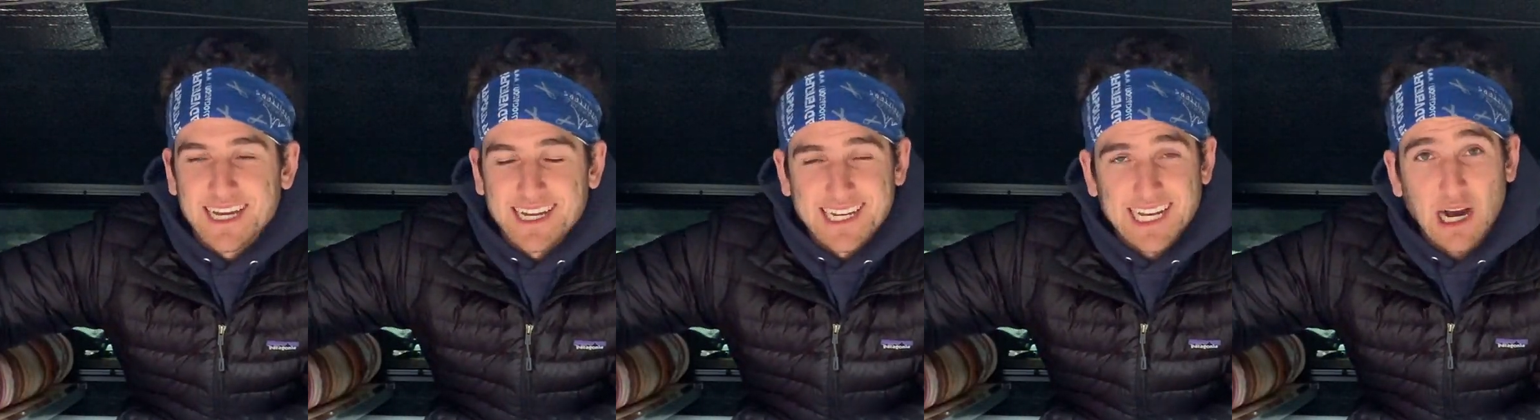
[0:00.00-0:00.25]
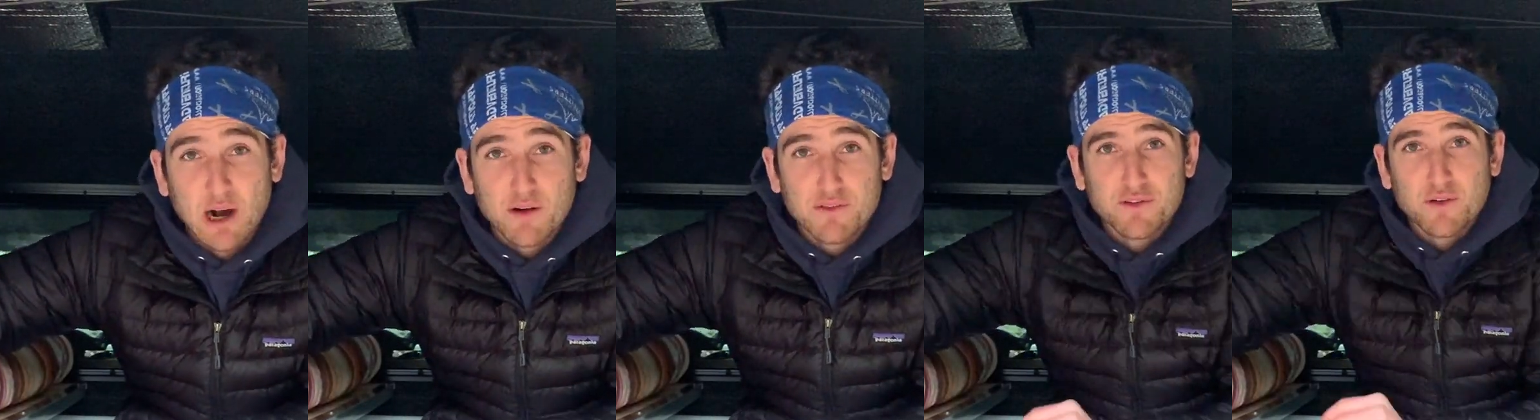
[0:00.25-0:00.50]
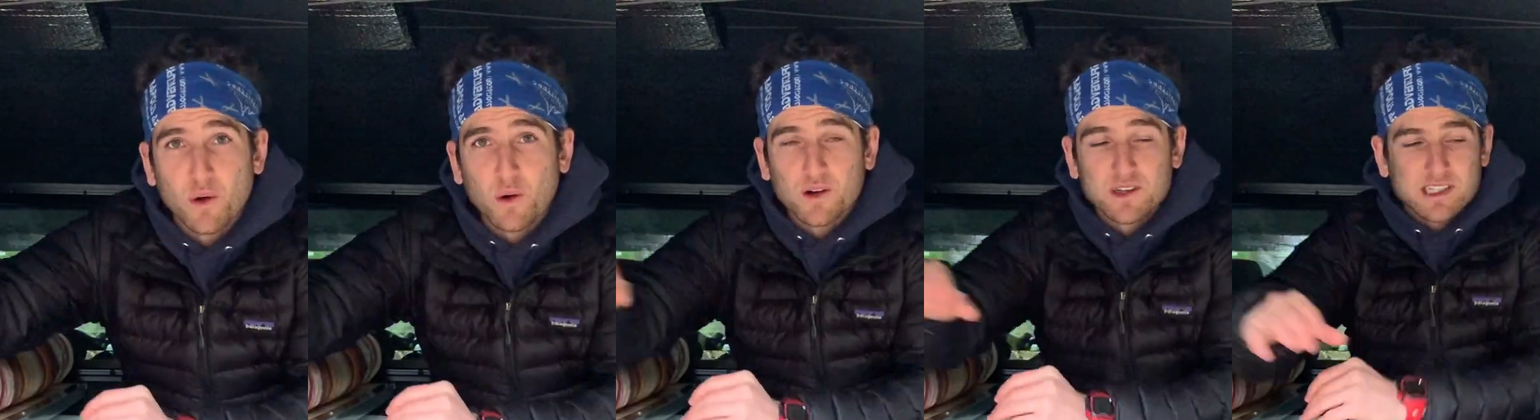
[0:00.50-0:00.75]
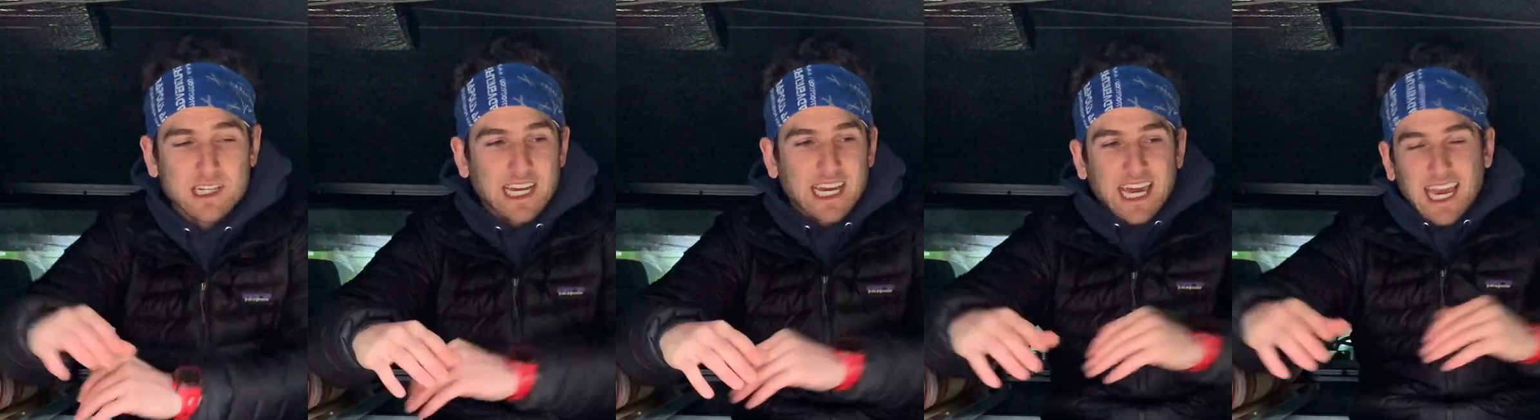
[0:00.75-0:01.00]
Now, of
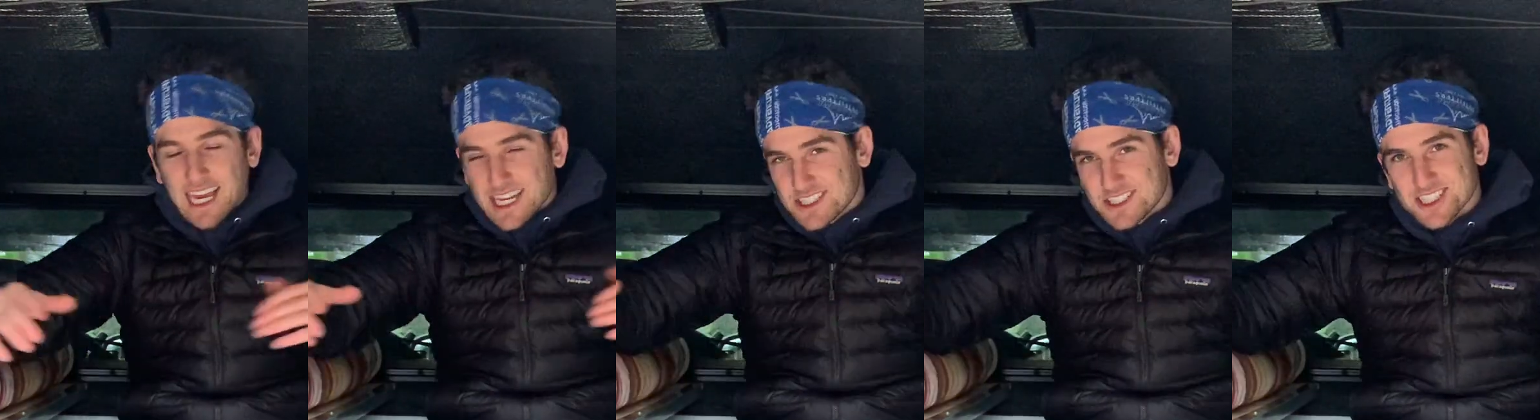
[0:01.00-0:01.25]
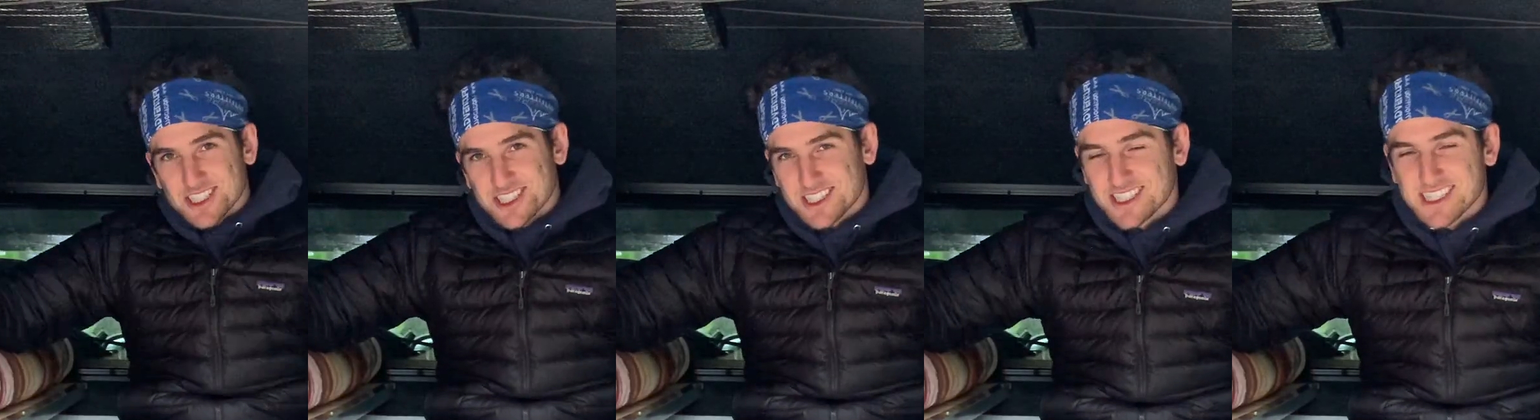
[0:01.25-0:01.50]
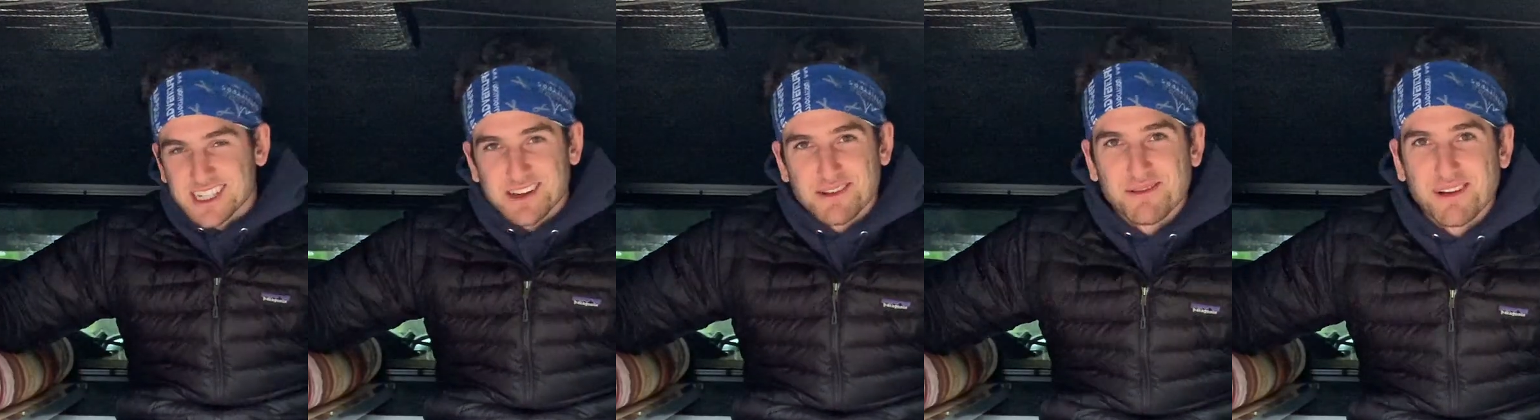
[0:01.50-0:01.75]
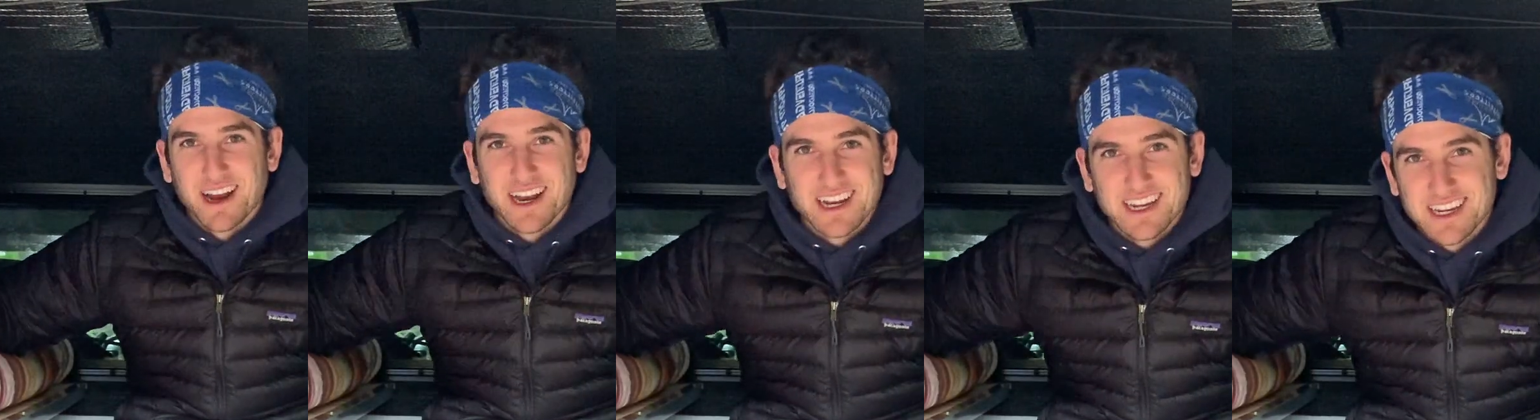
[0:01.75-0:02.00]
course, I can't just sit
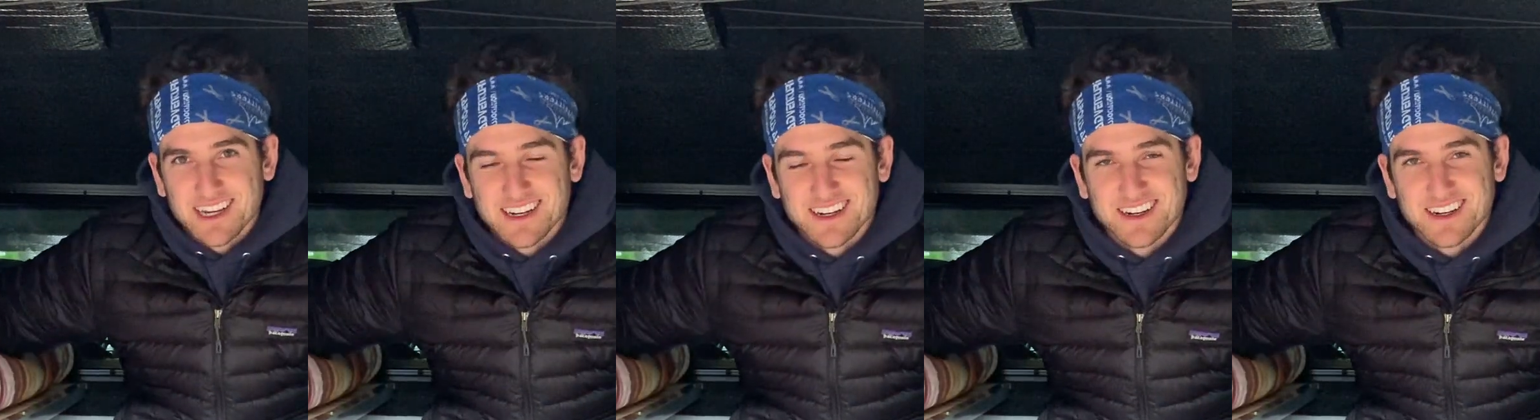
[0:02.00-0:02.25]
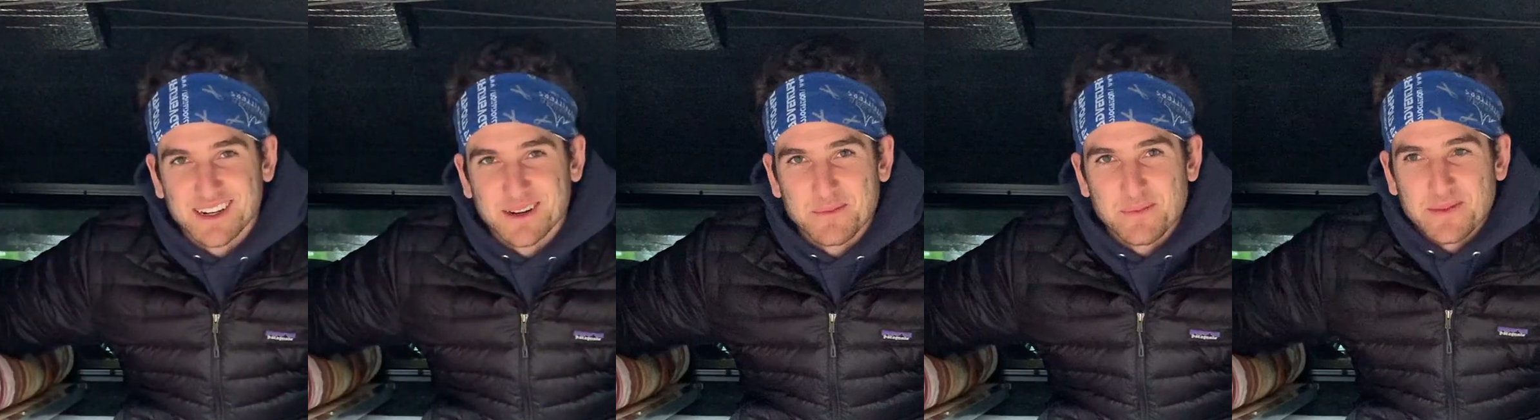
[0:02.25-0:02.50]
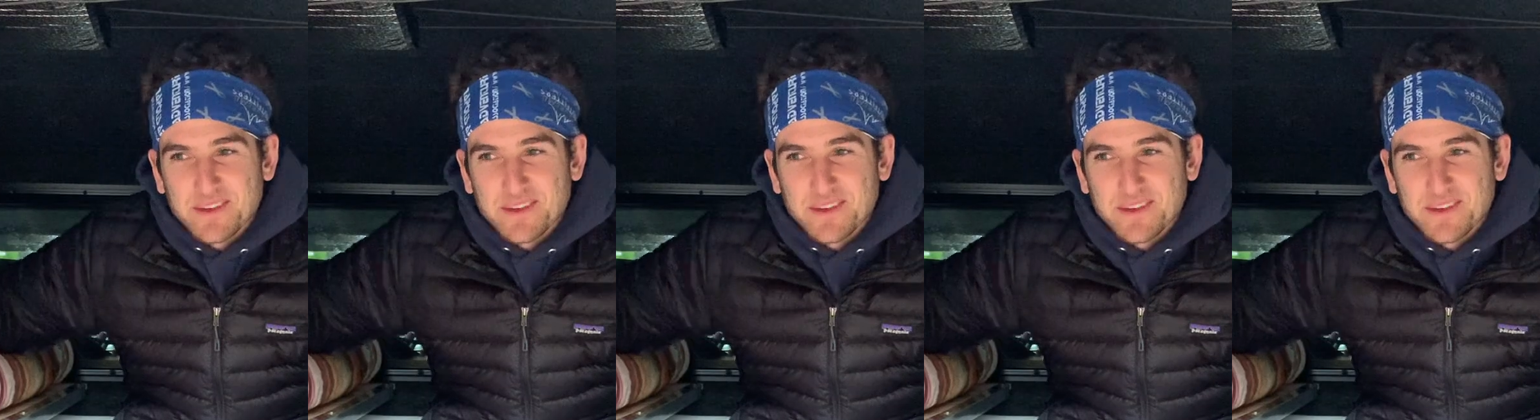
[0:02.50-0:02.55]
right here